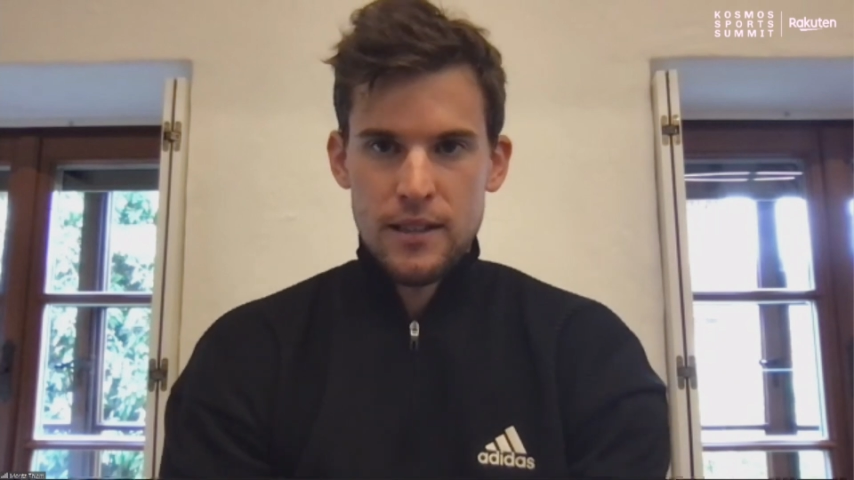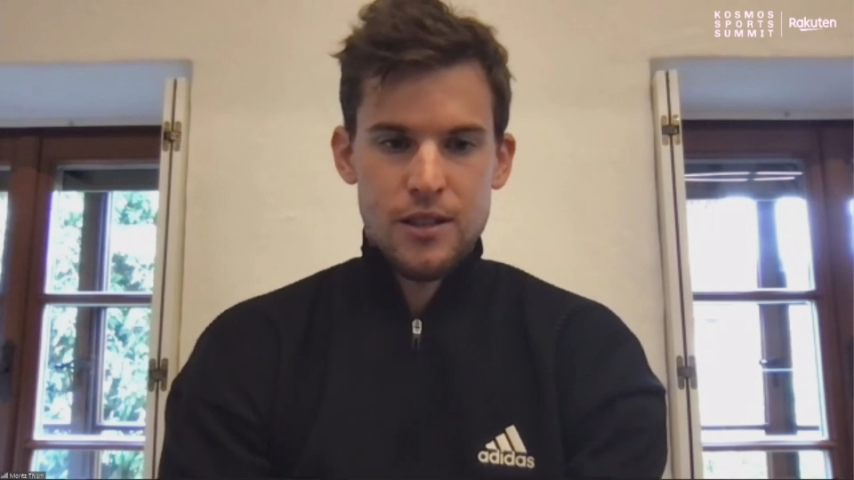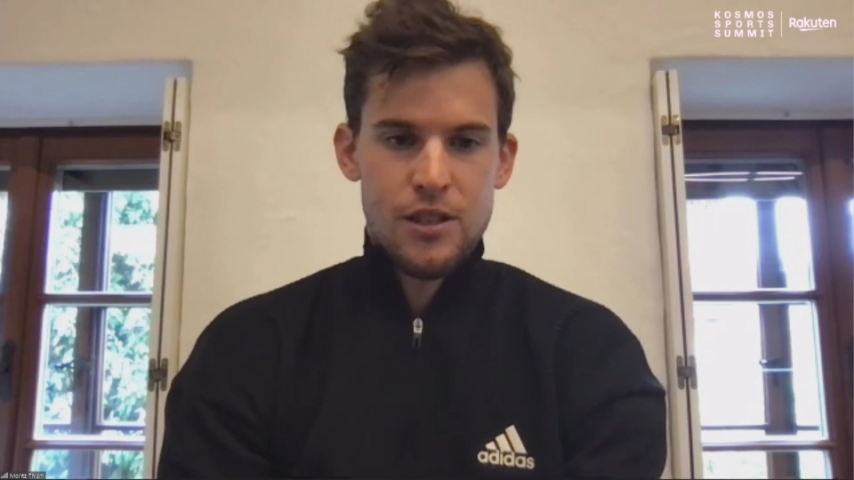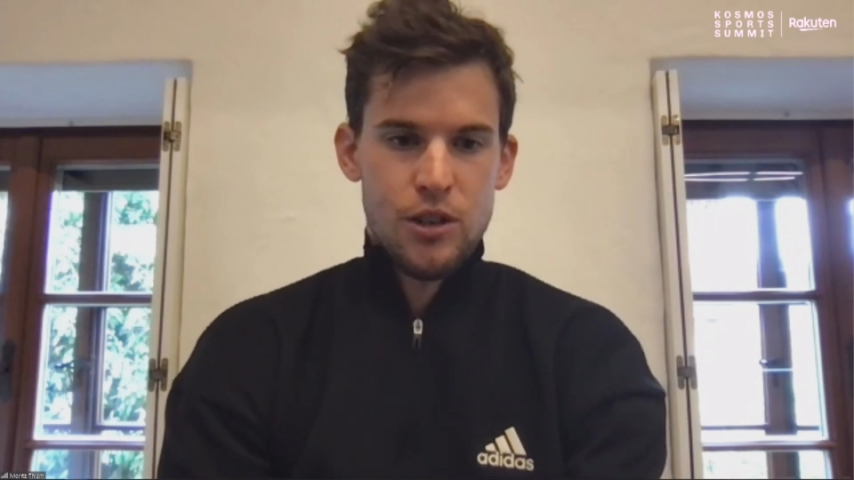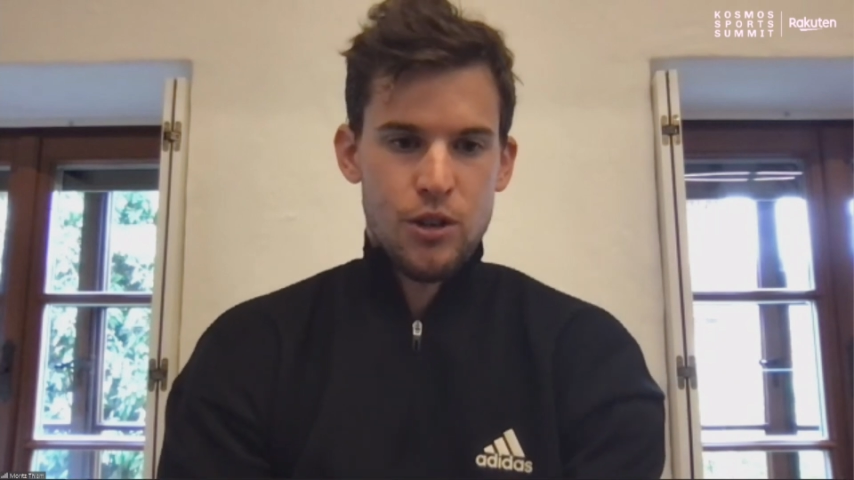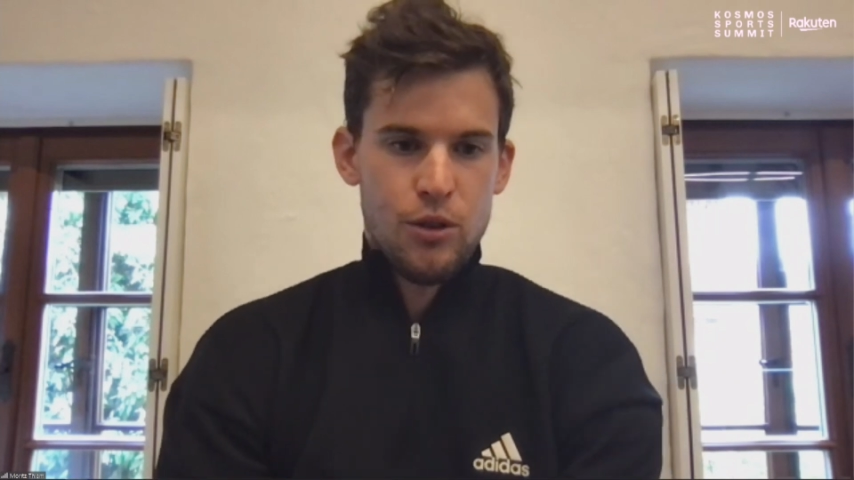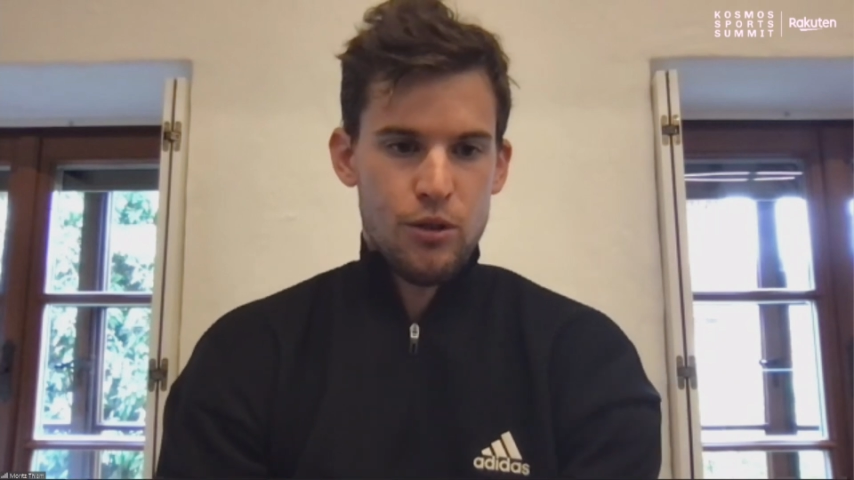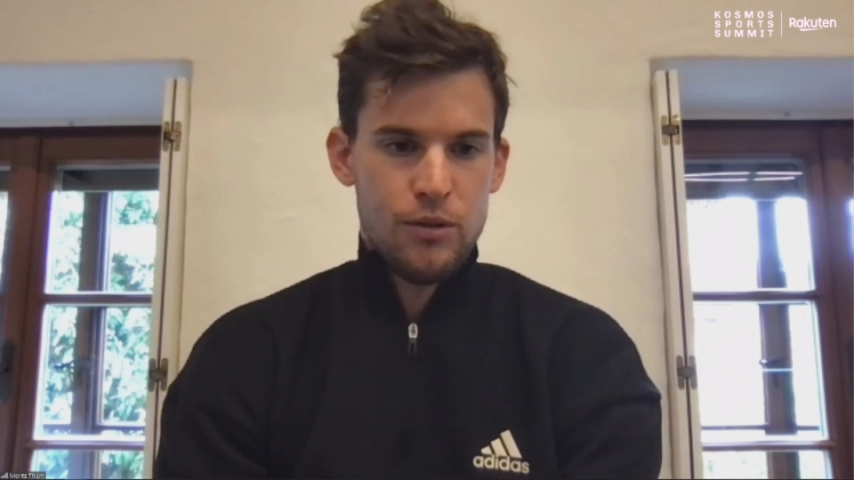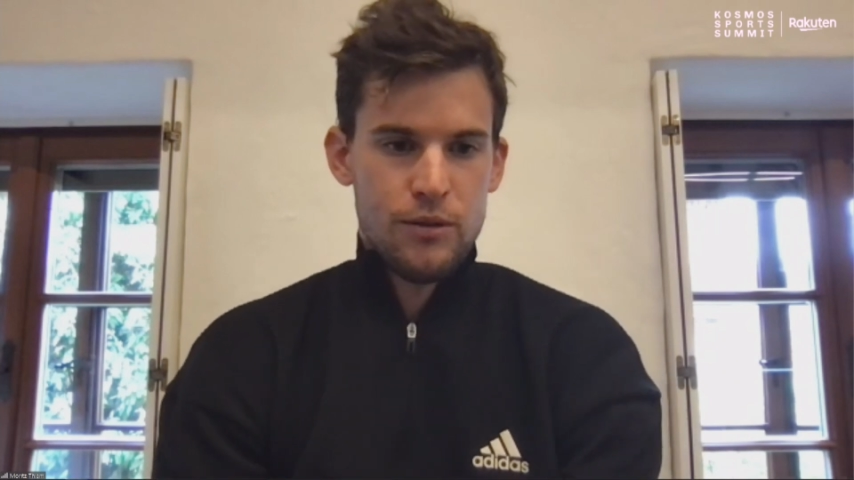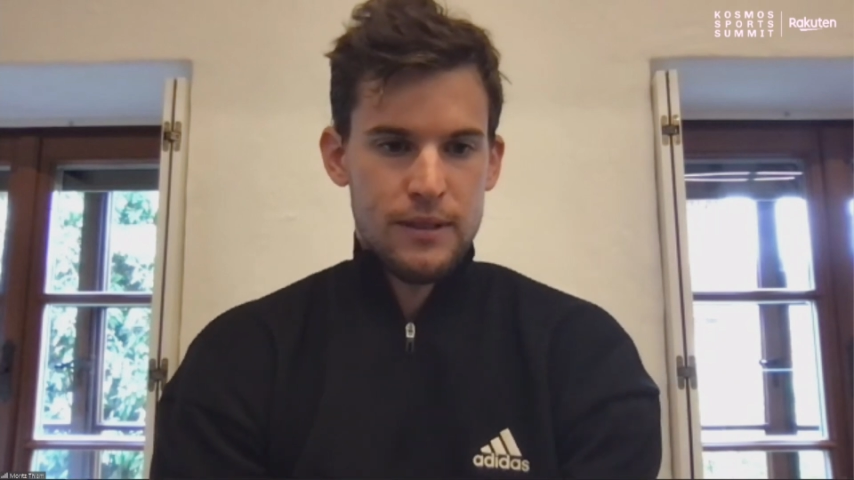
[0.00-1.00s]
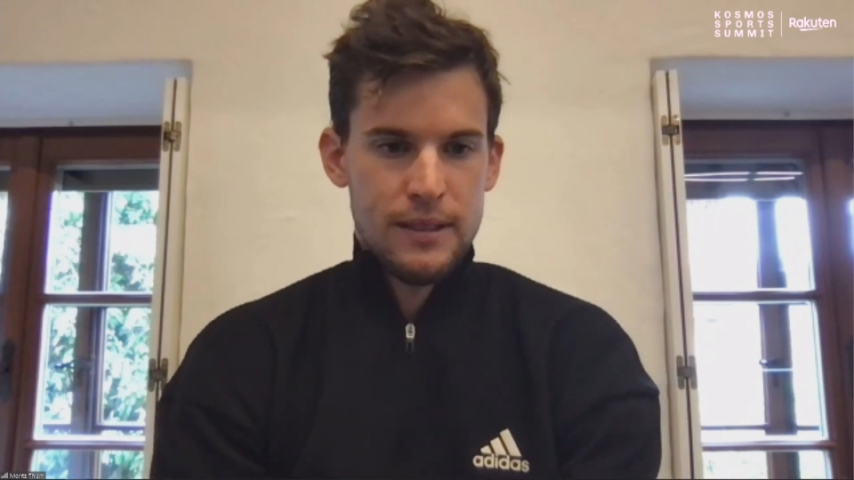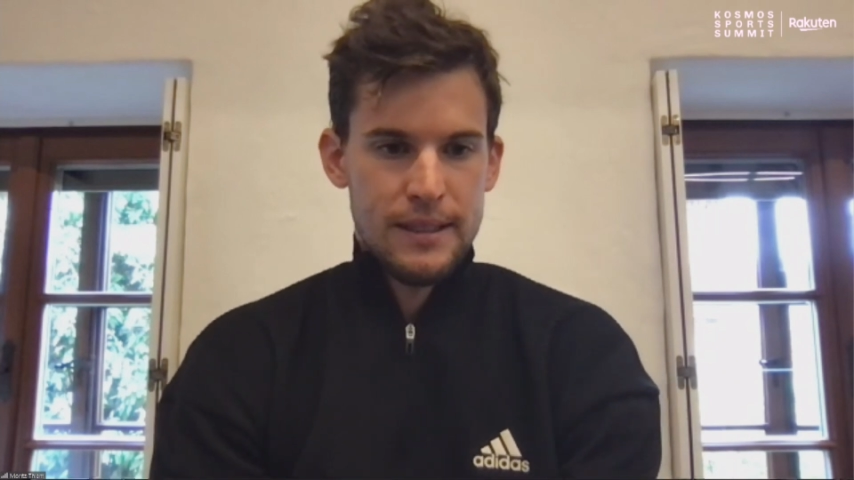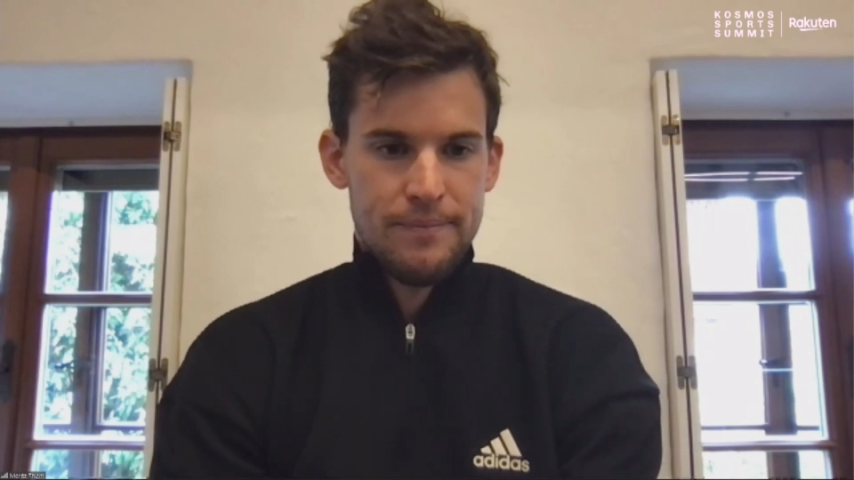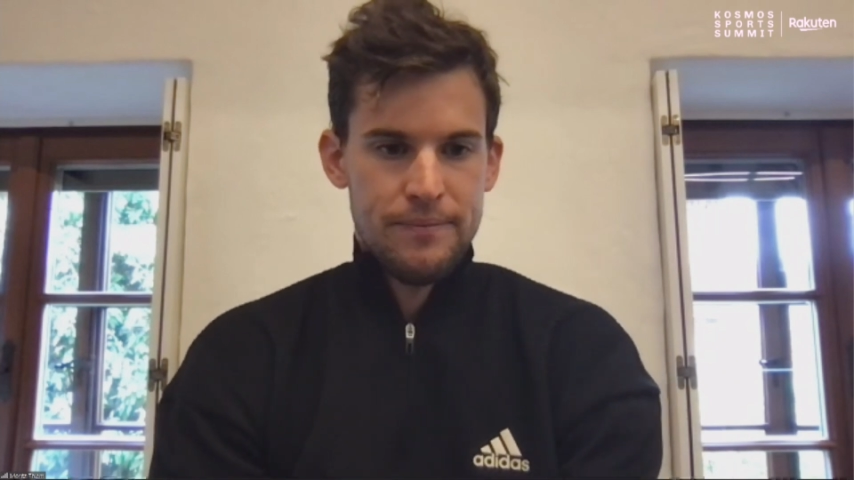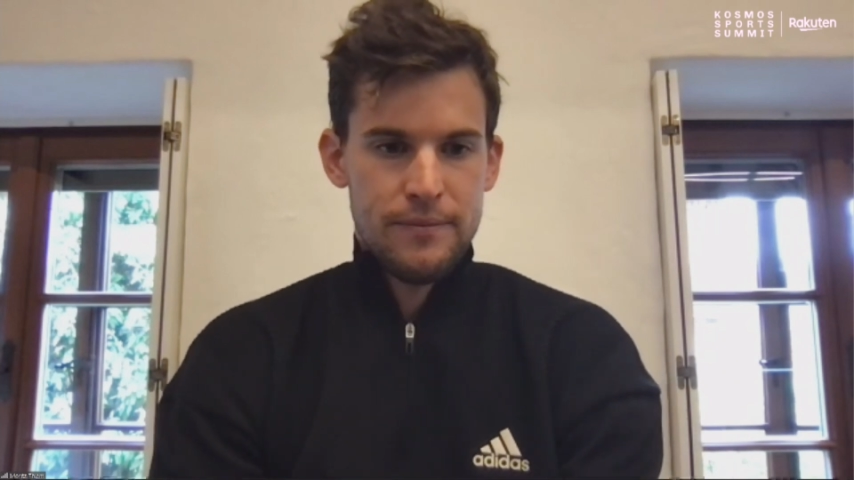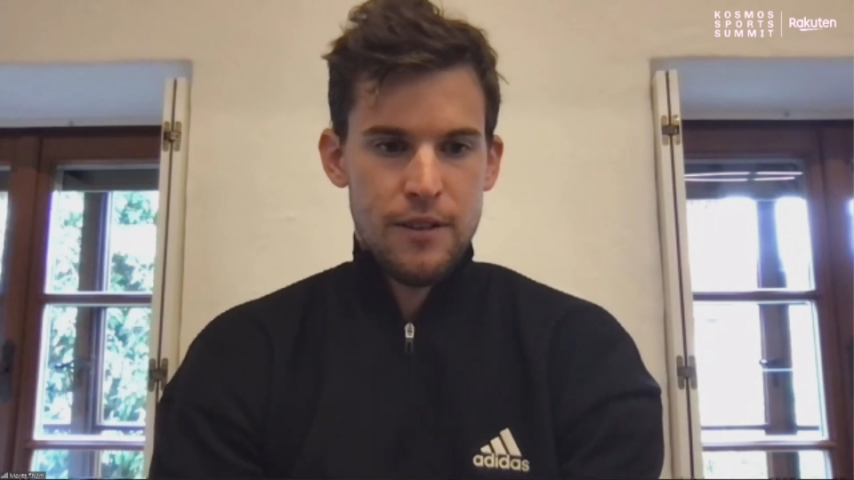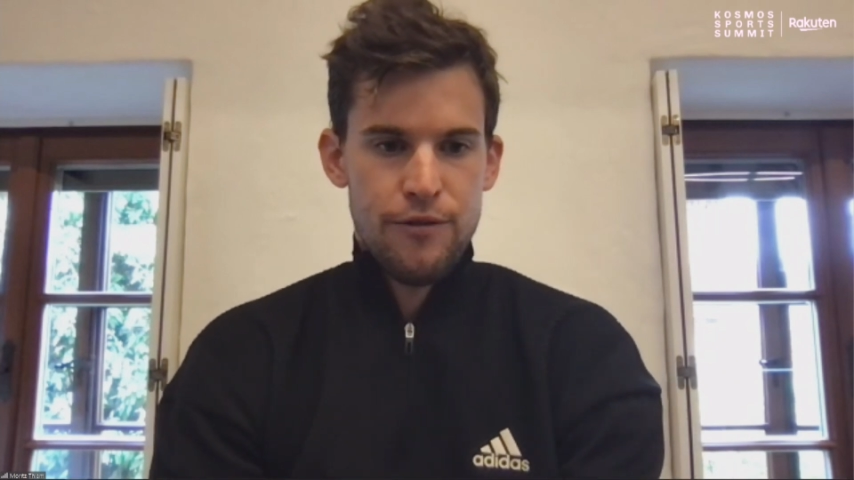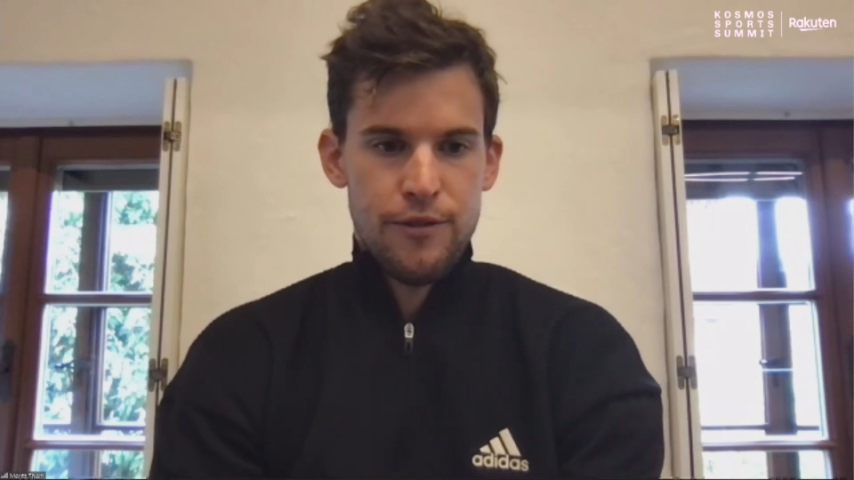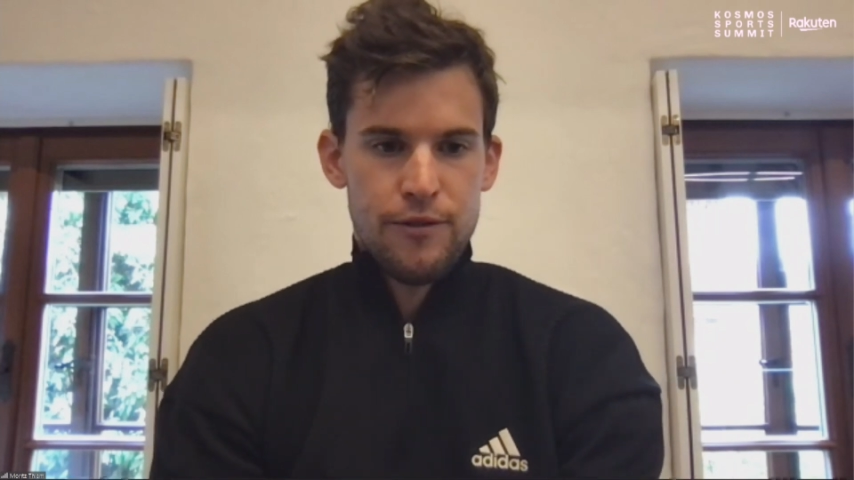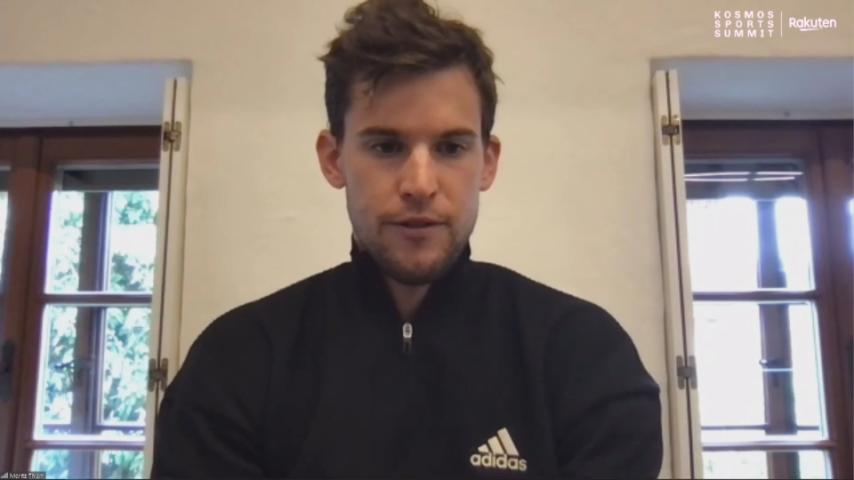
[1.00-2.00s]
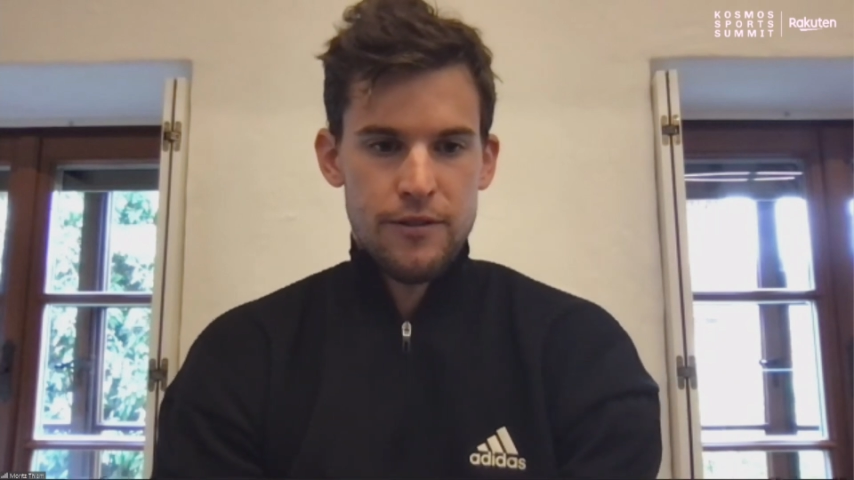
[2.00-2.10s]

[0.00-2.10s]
So if